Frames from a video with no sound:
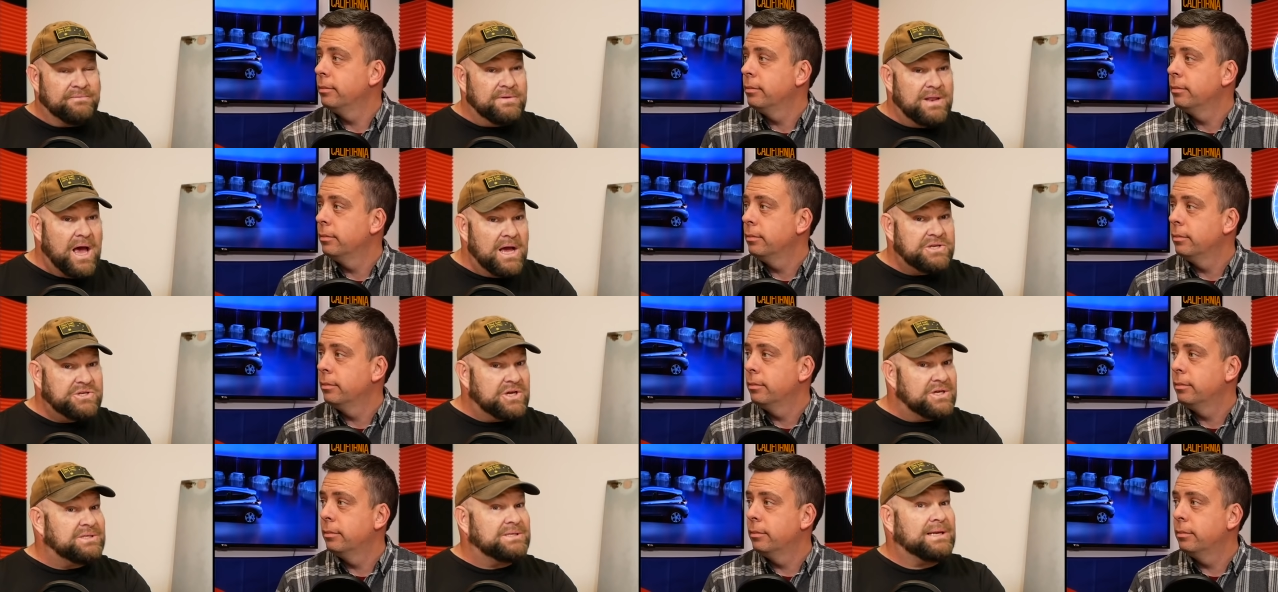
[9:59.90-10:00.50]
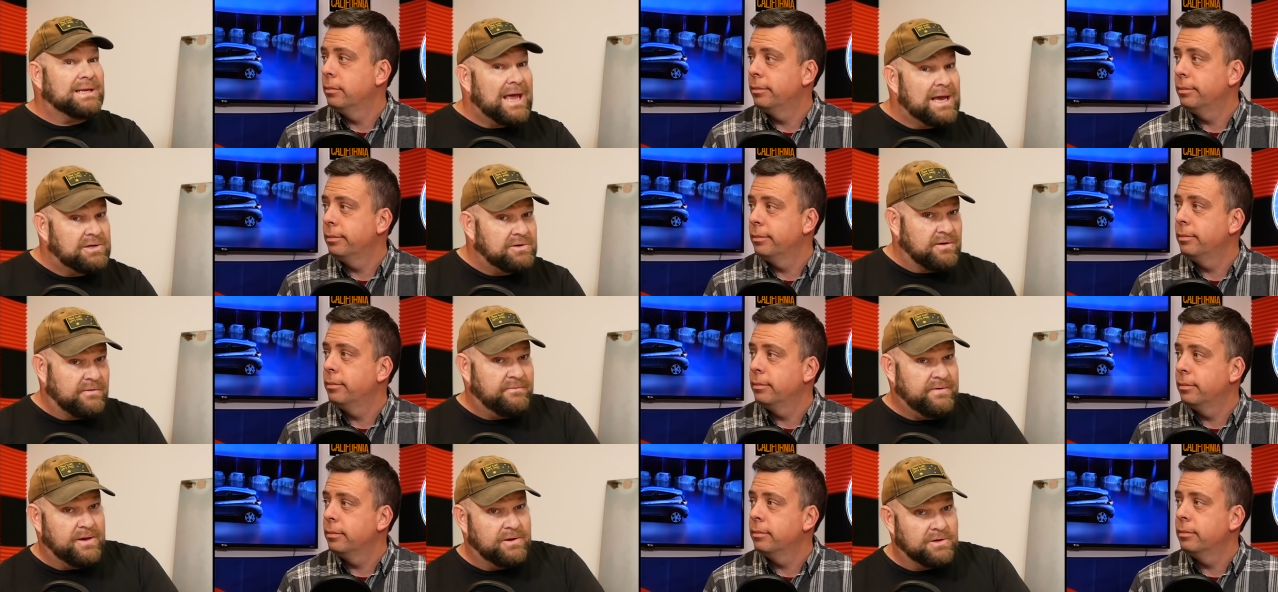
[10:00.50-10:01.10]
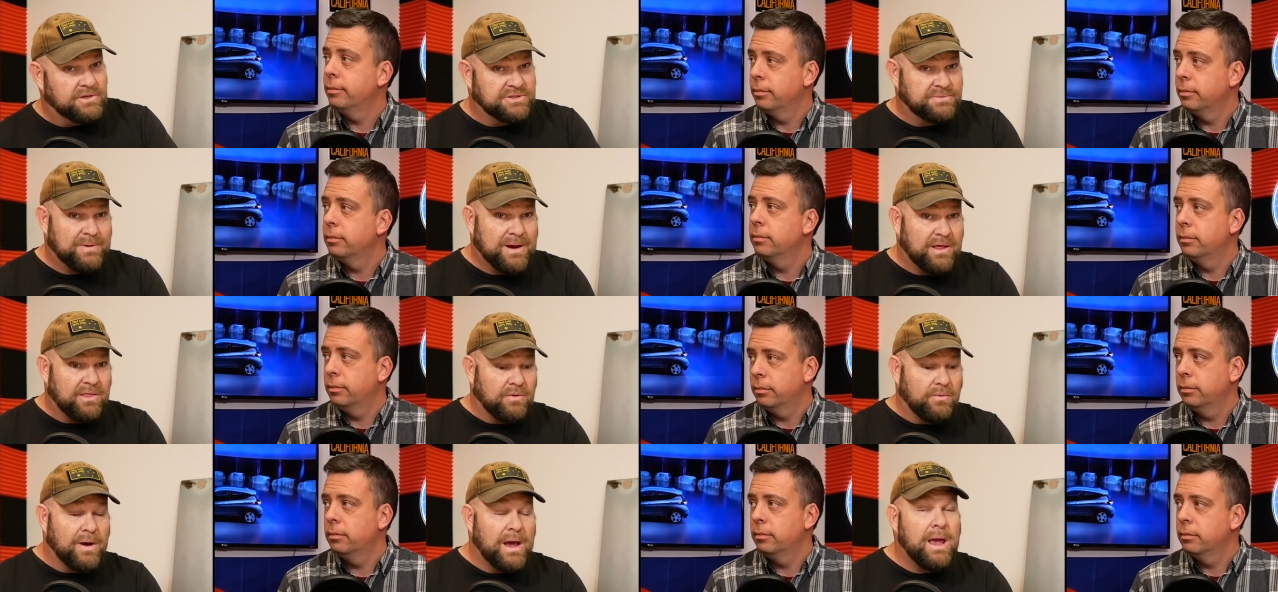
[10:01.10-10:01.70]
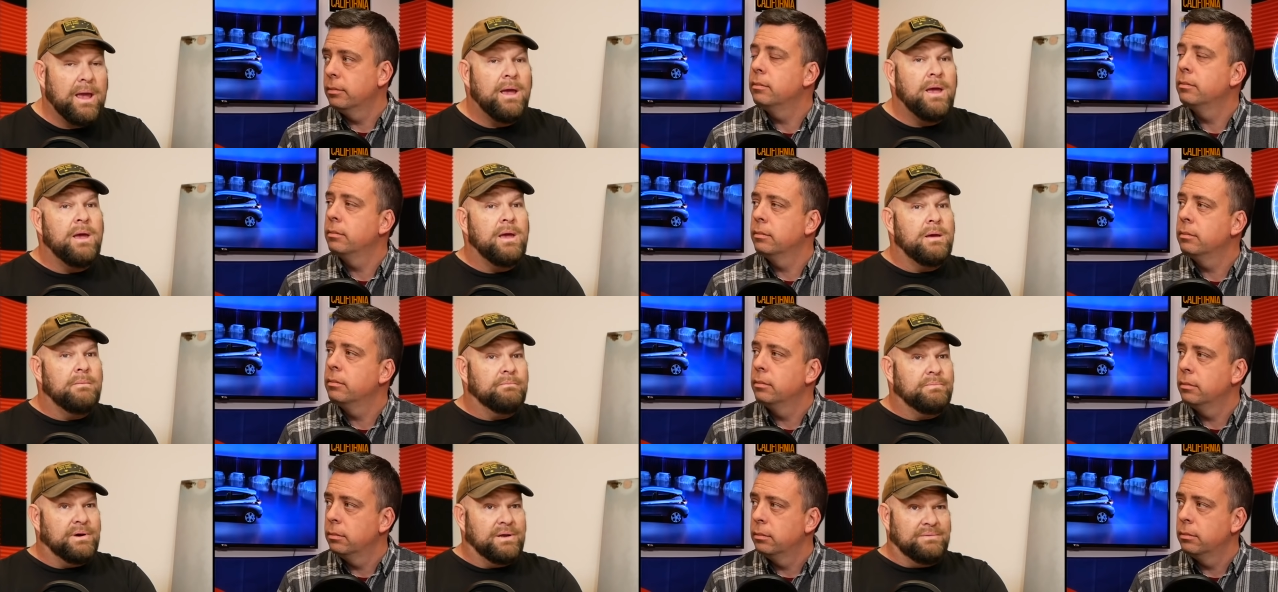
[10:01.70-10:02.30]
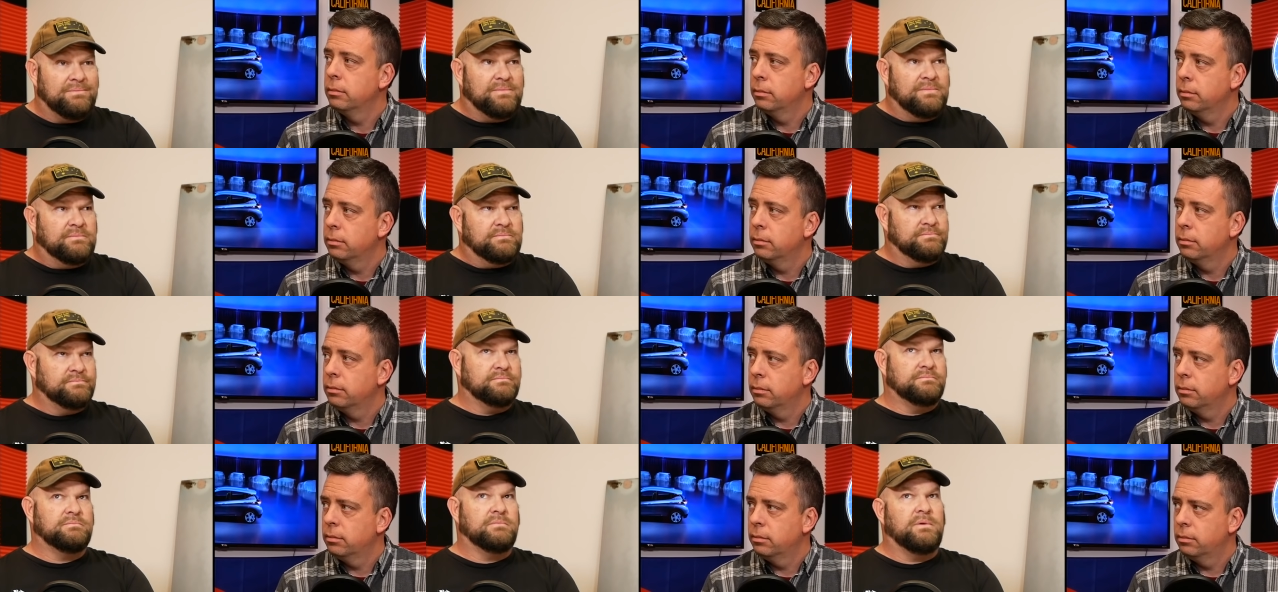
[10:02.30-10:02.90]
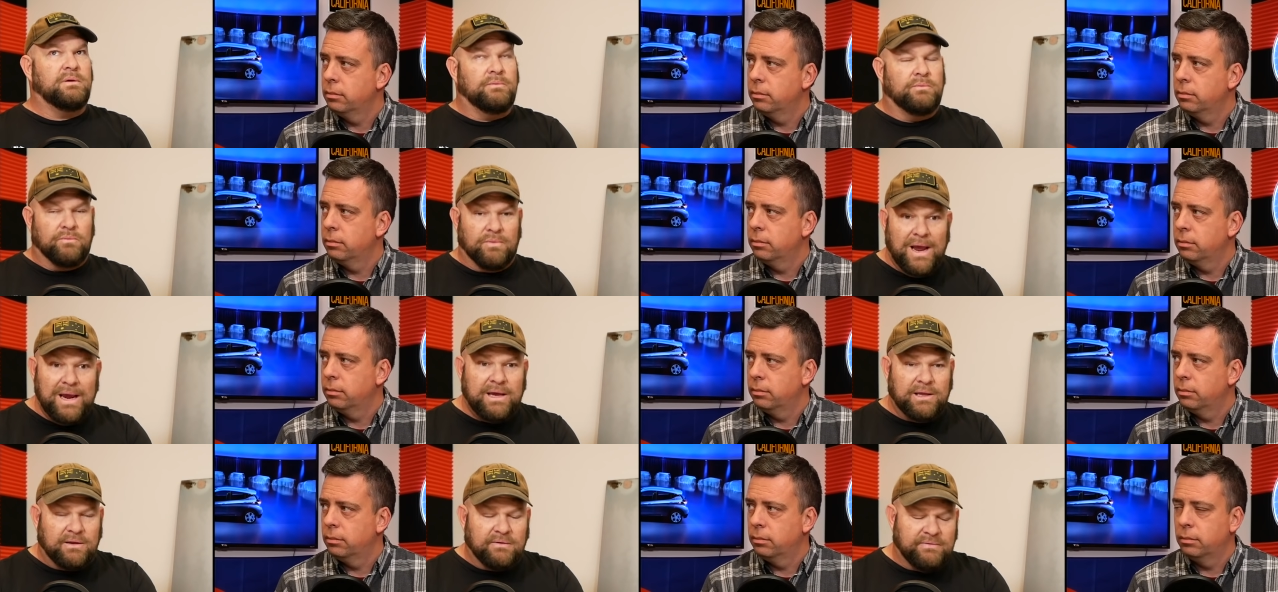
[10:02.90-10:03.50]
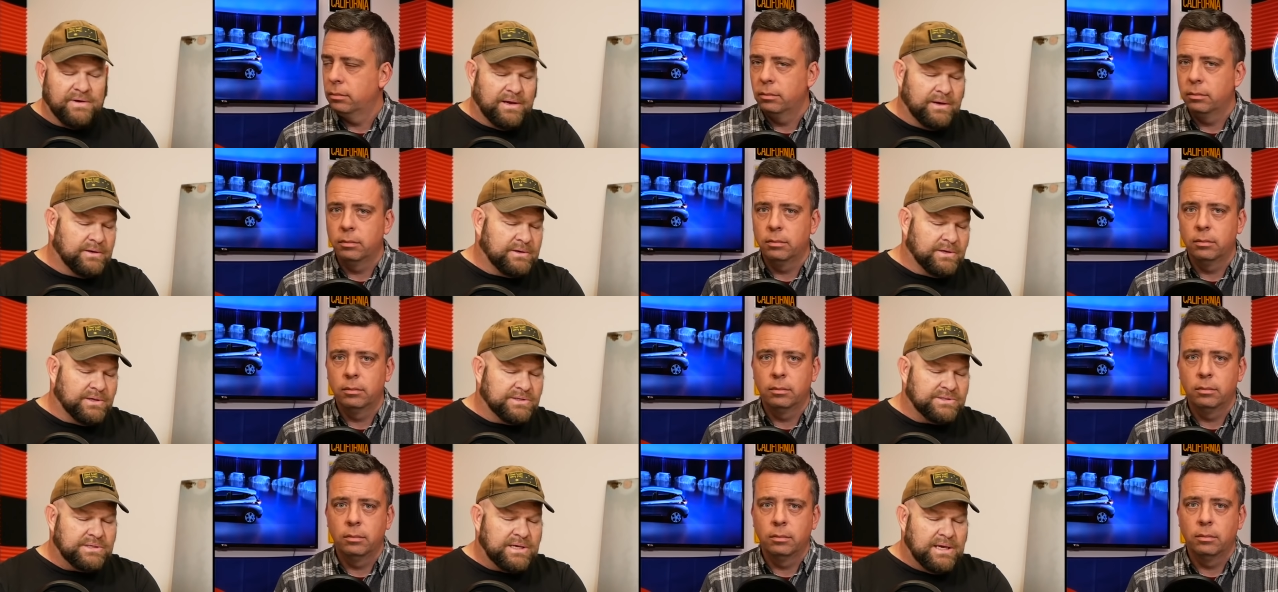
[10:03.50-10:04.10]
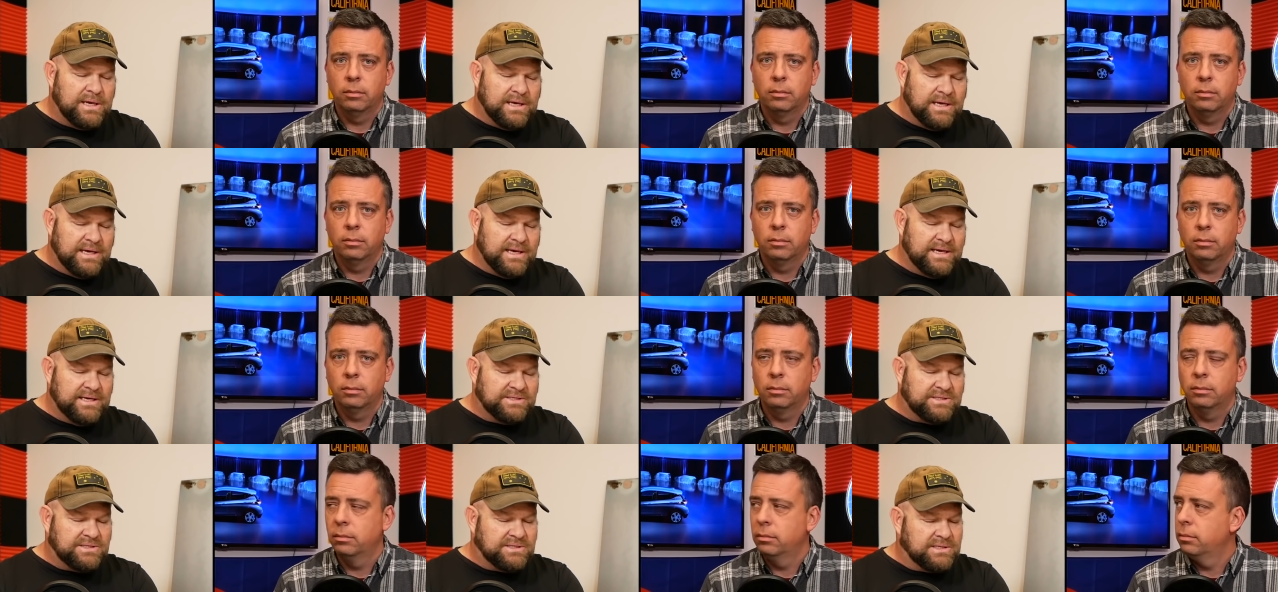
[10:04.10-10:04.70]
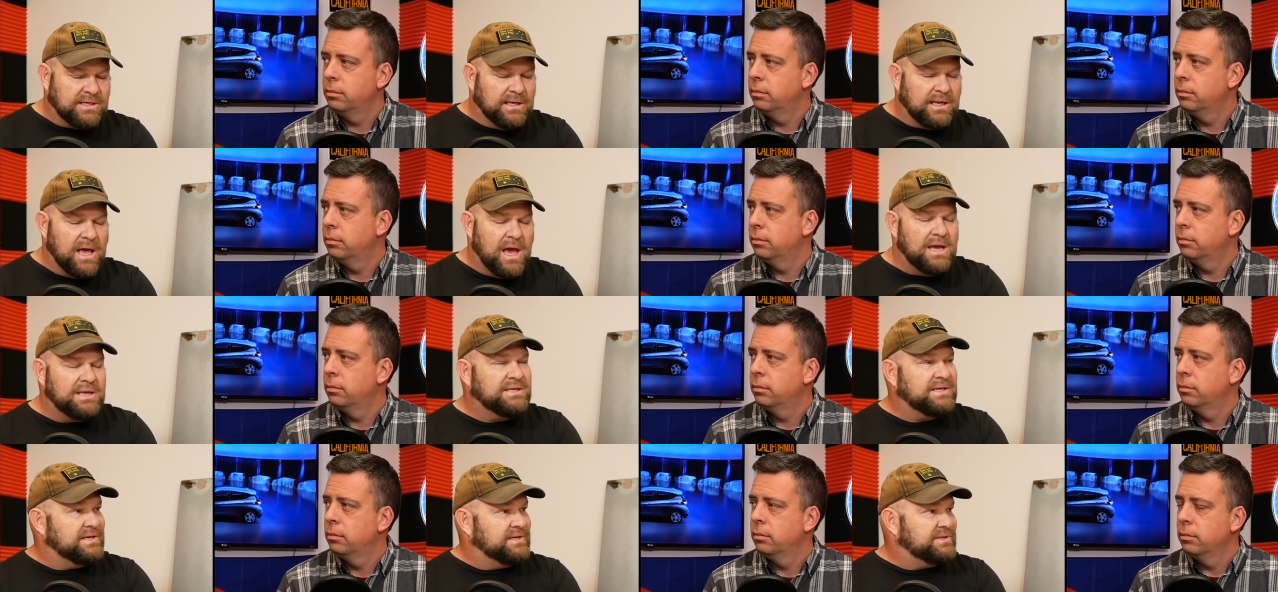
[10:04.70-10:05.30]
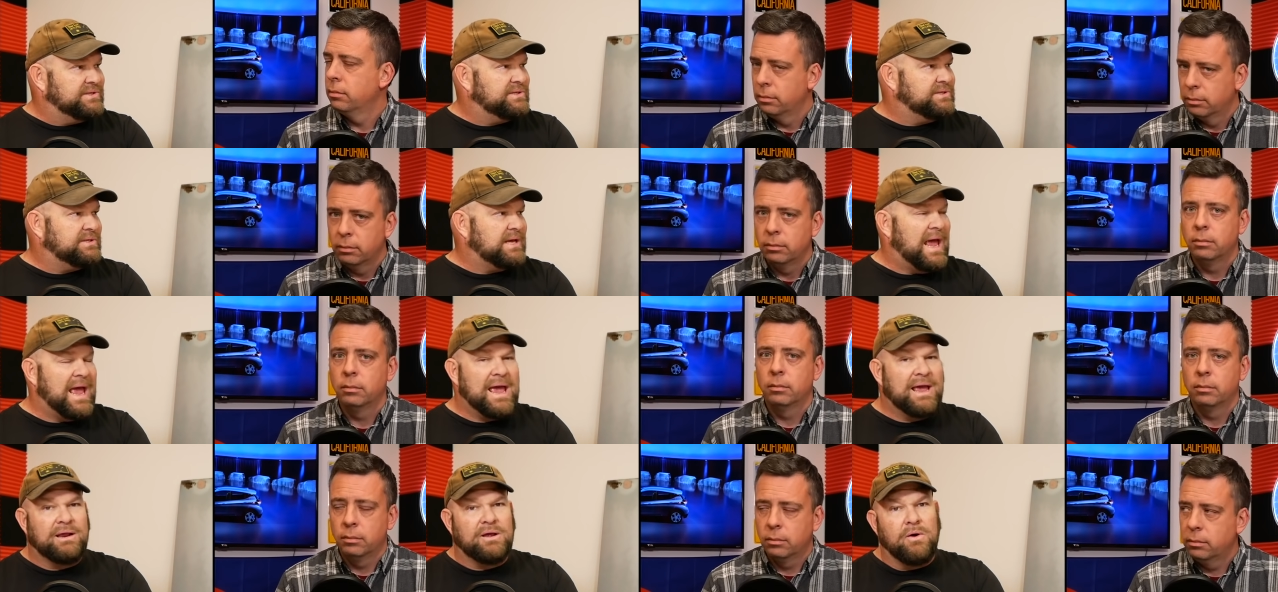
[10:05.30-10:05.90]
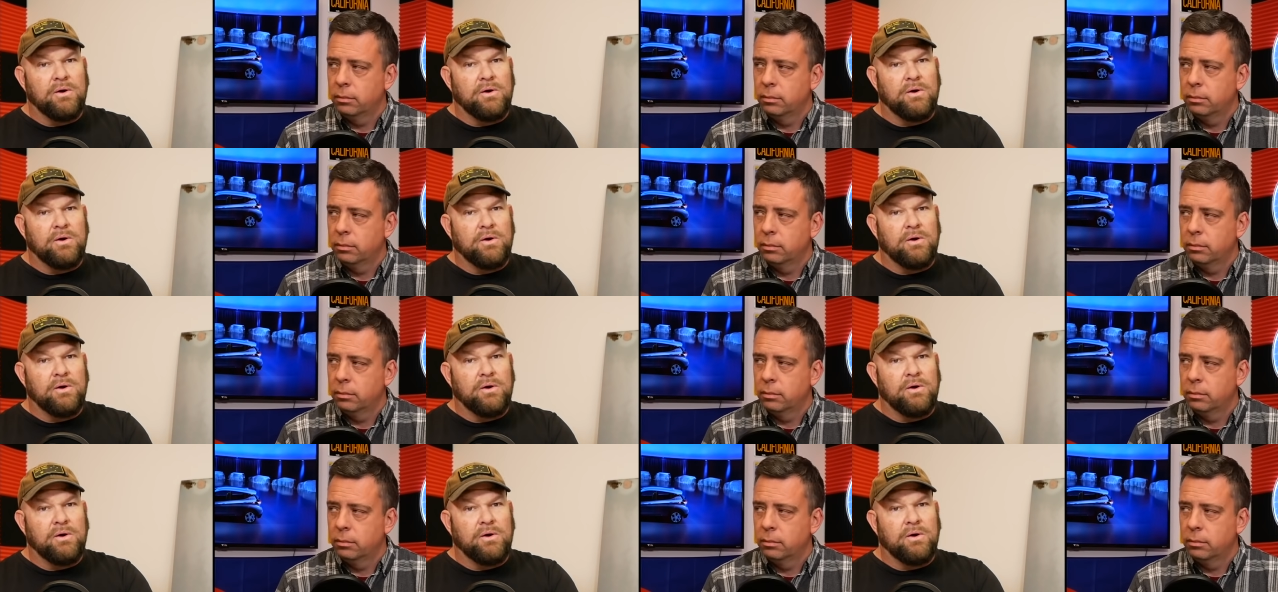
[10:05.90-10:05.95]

Speaker 1: not just electric vehicles, by the way, but regular vehicles is Stellantis and